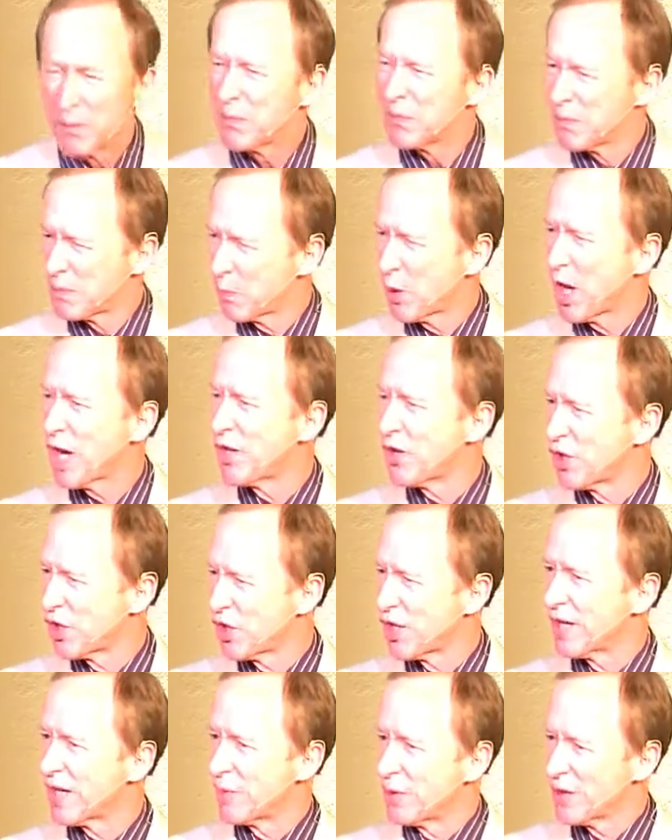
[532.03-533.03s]

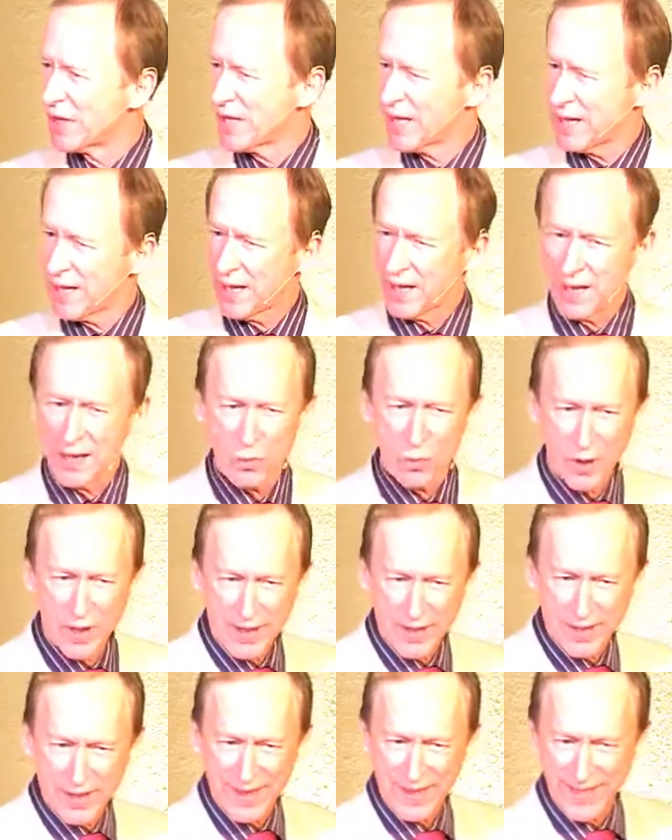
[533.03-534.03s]
Partnership, you see?
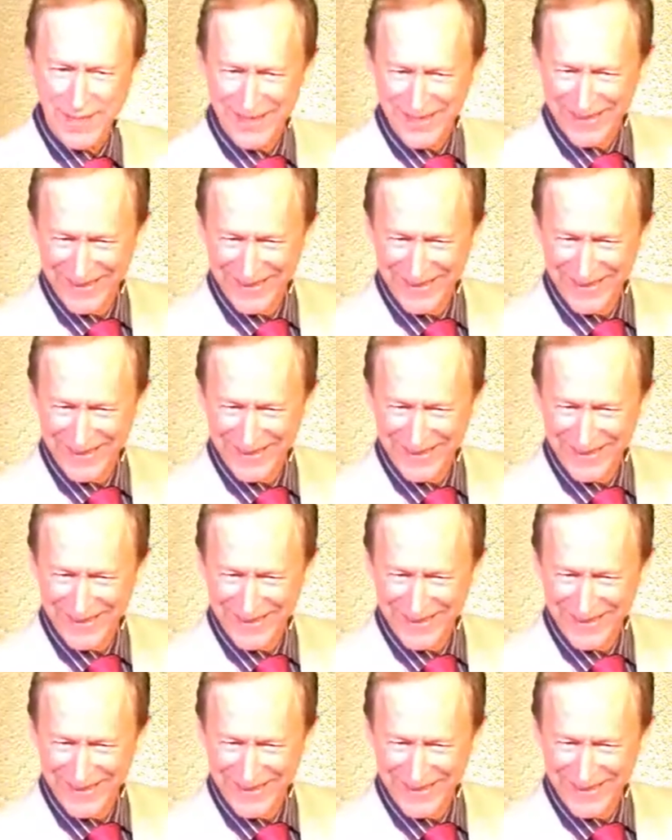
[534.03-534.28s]
Oneness.